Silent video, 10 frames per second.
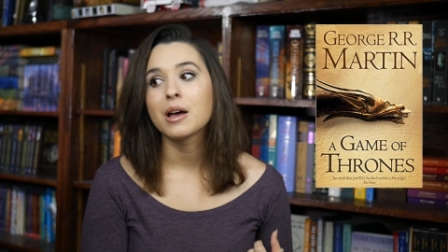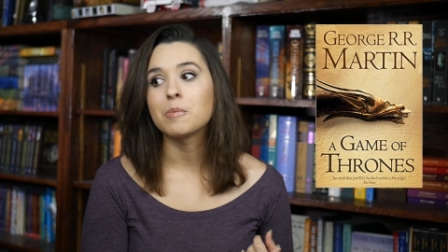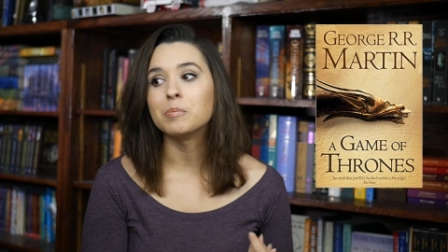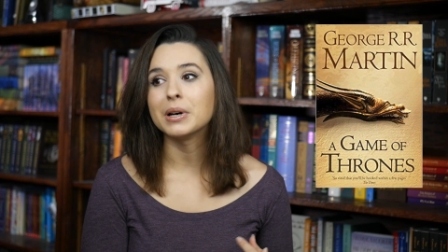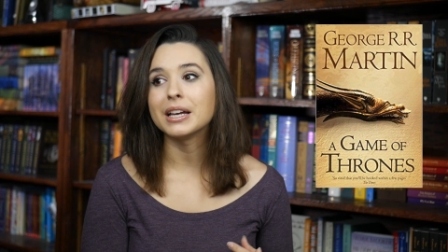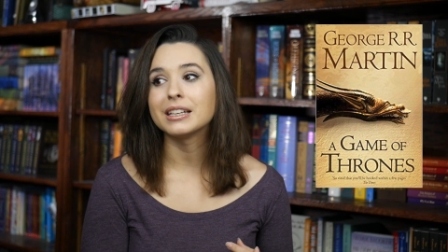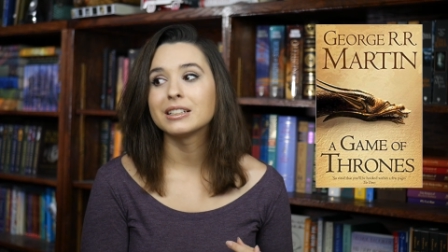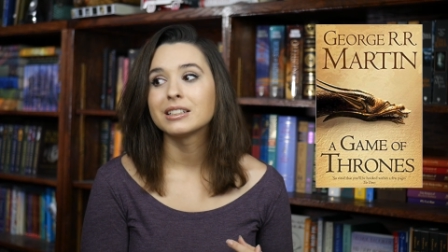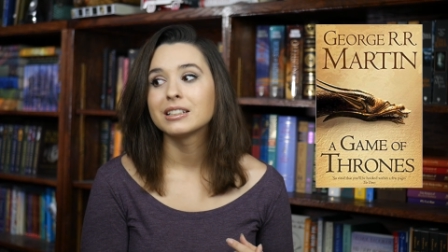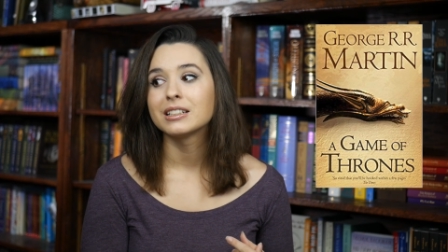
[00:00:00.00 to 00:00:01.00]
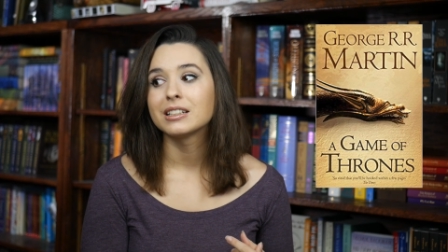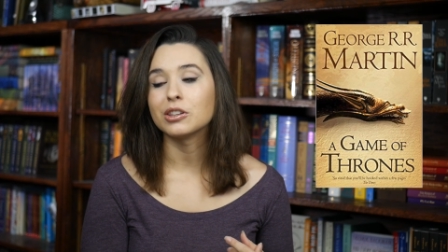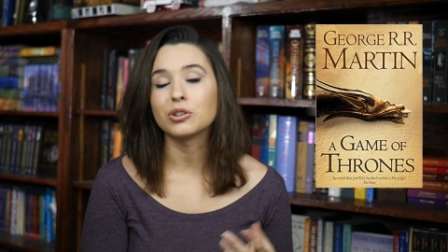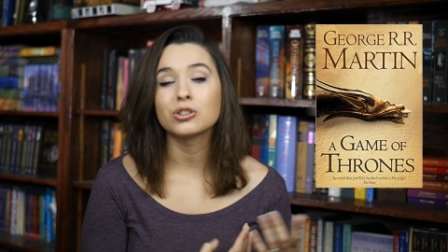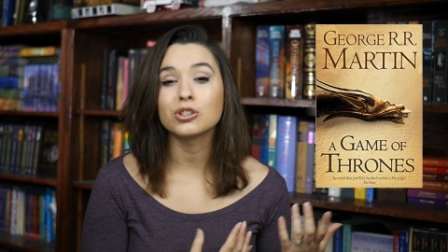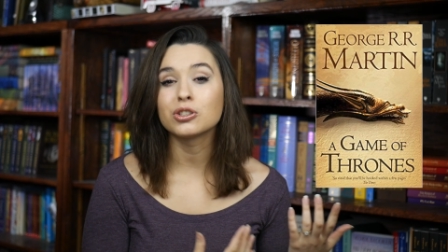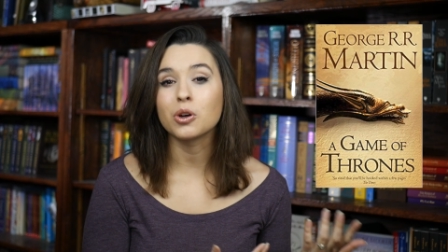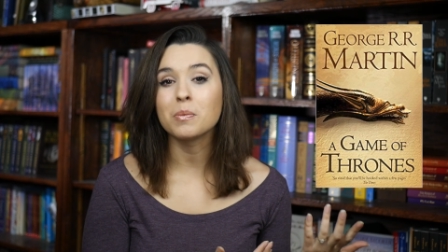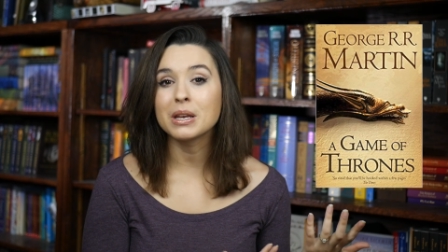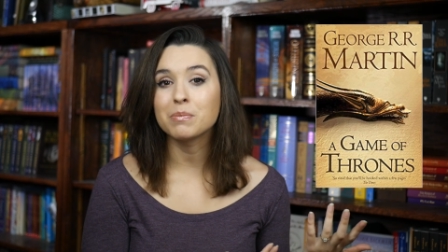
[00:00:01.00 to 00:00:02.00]
but there's just
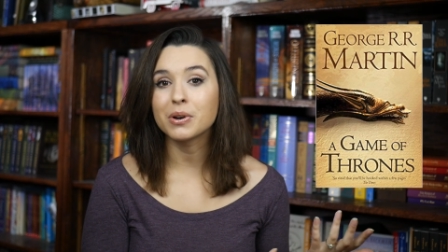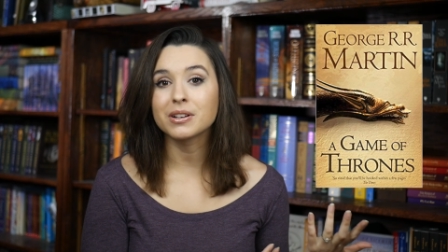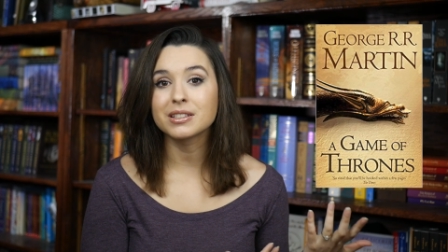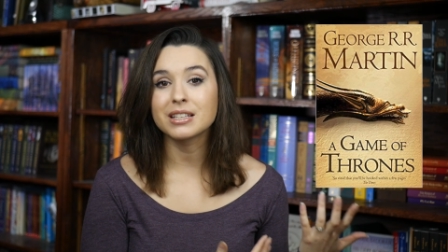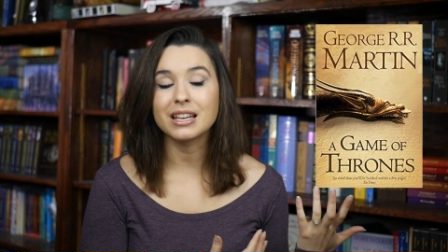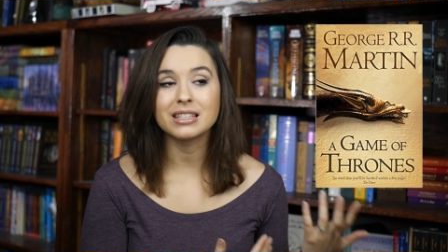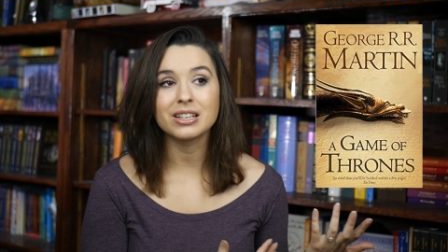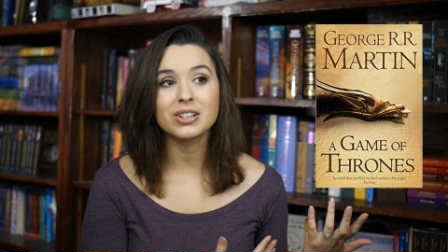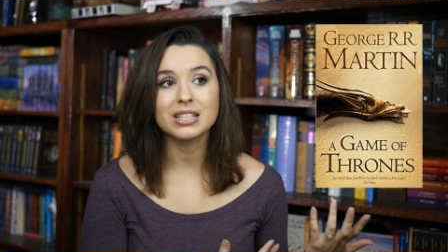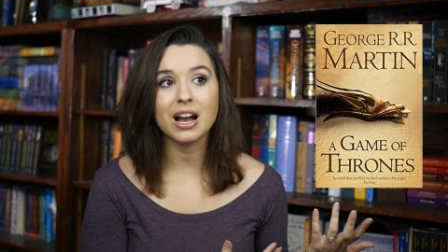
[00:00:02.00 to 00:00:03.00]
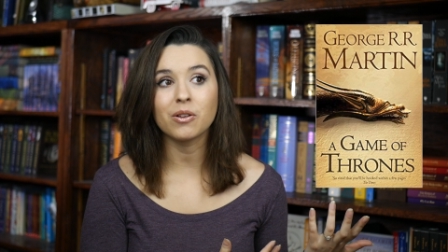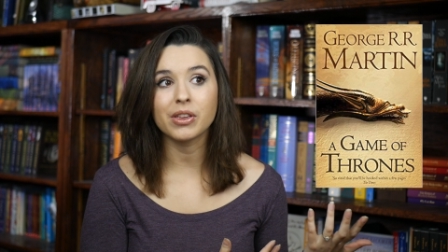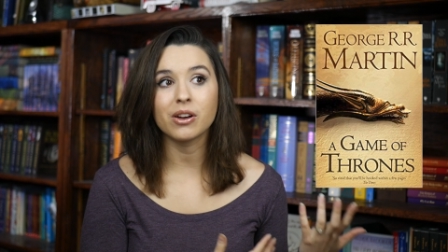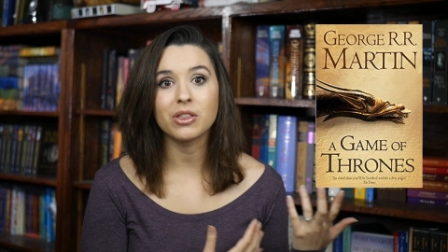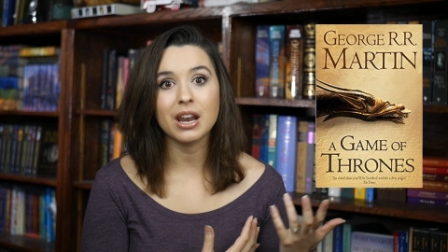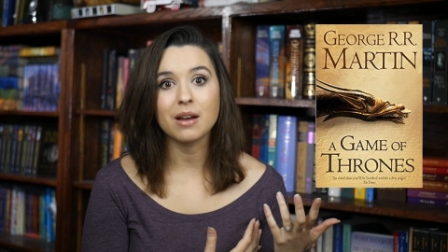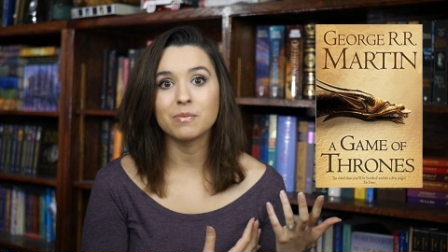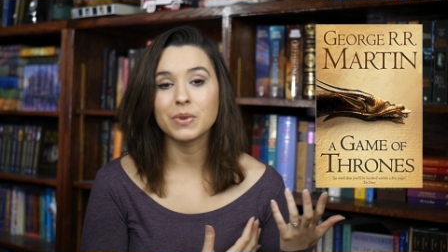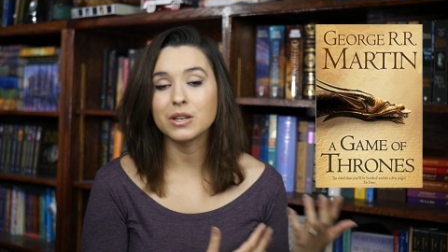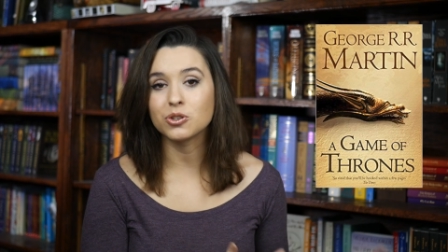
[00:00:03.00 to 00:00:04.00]
so many books and series out there that
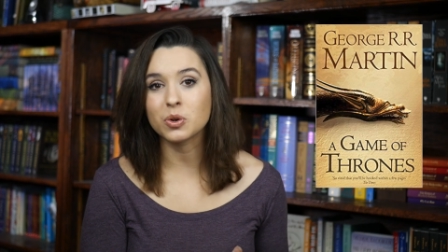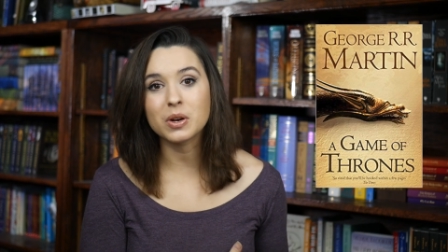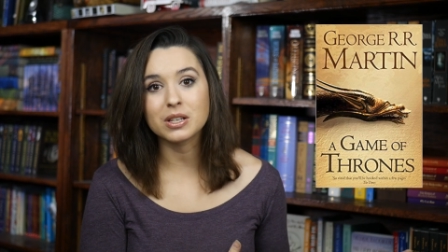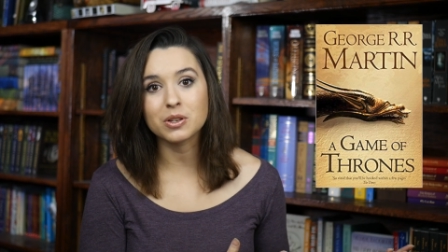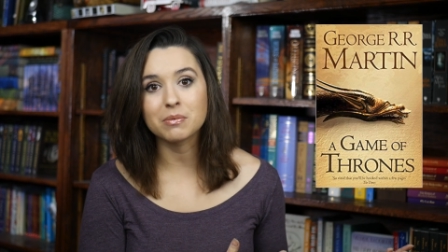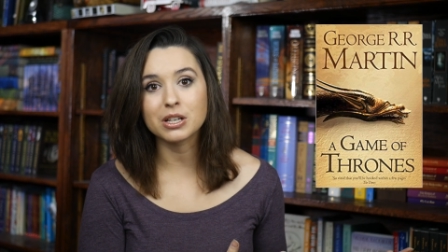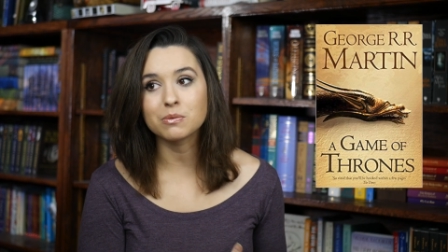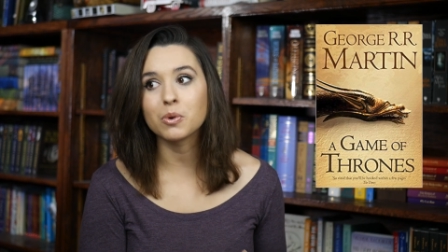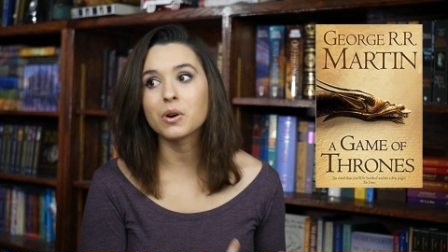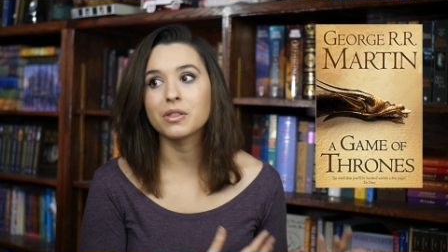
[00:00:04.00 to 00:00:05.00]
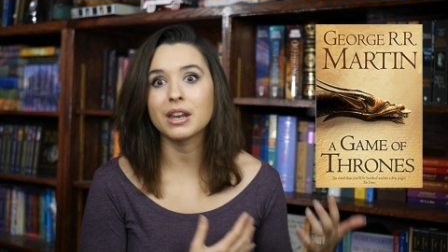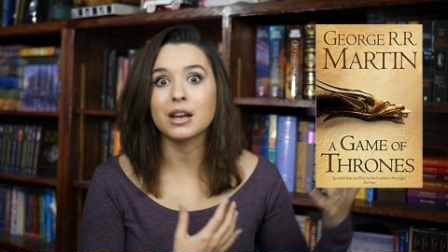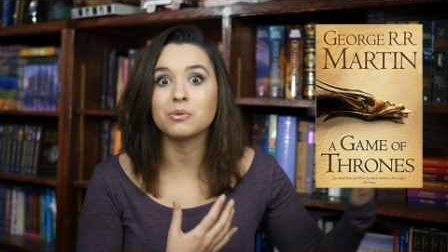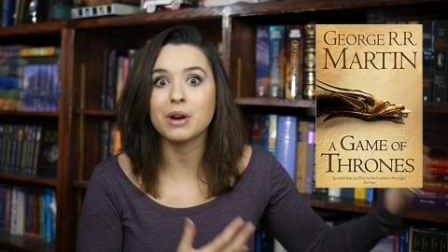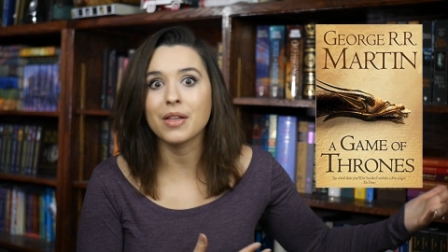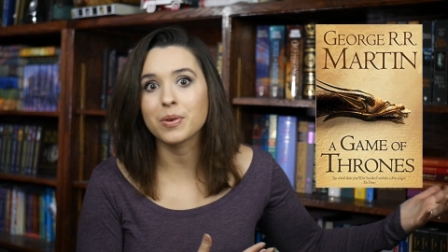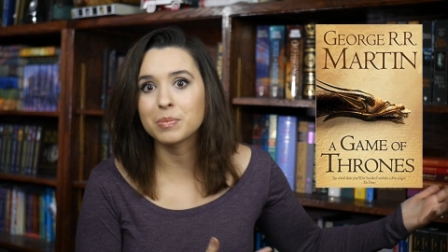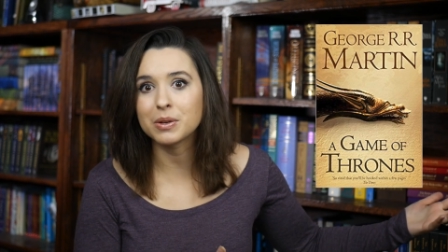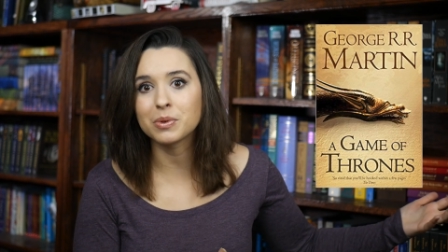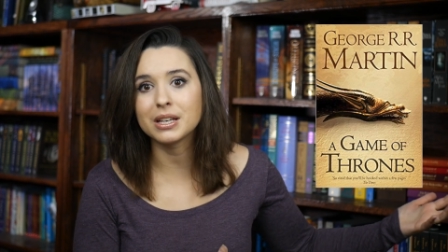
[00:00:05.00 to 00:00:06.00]
I'm enjoying so much more that I'd rather
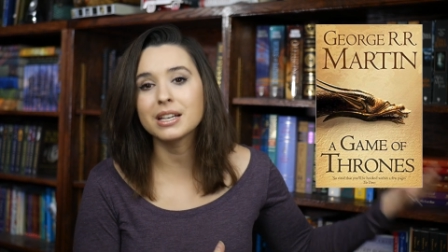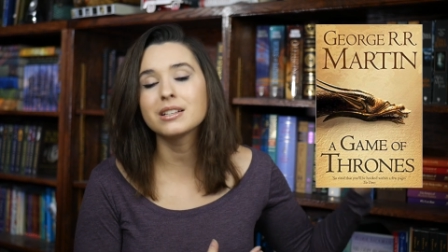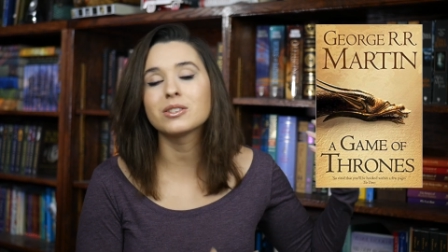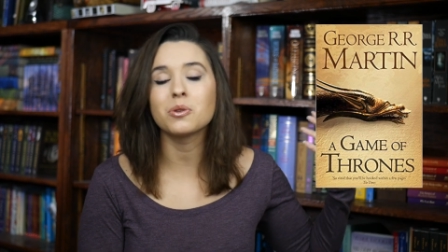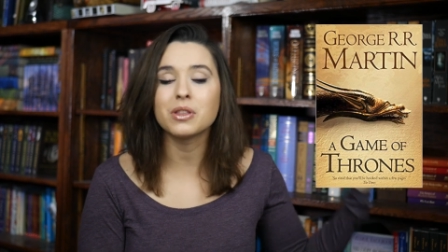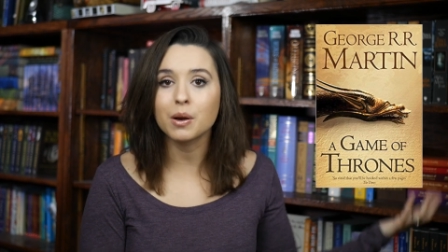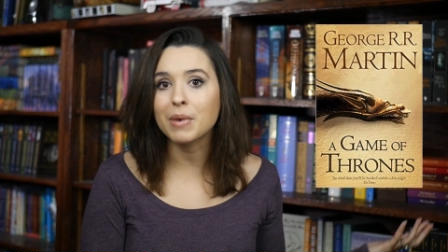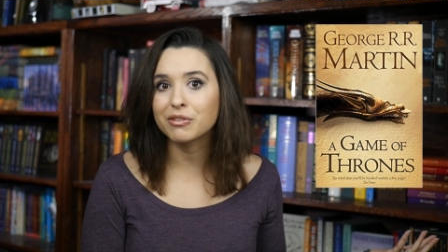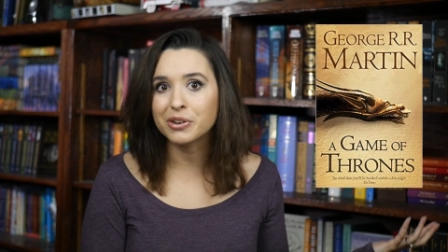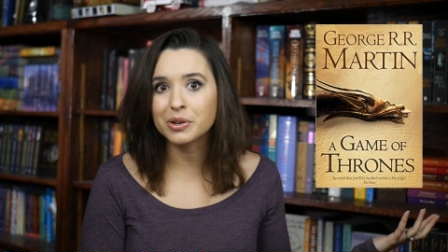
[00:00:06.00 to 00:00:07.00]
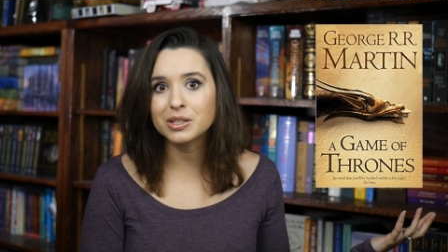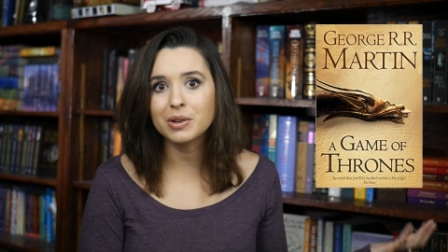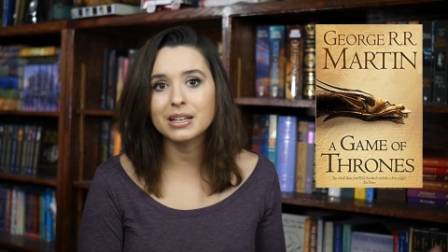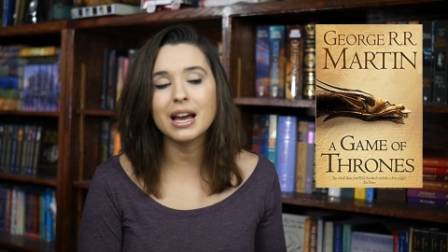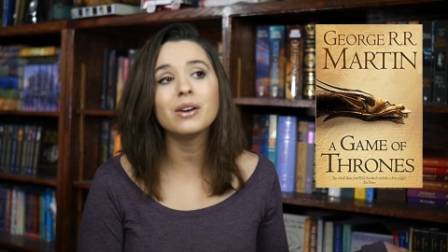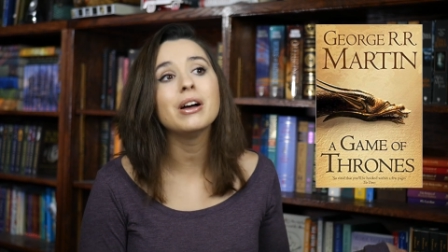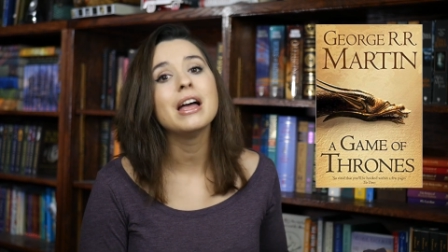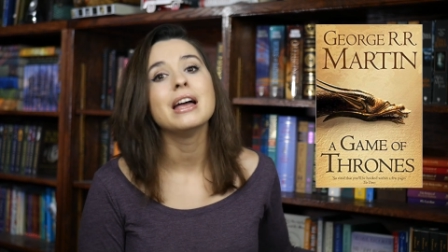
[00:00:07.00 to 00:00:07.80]
be reading, so they're my focus right now.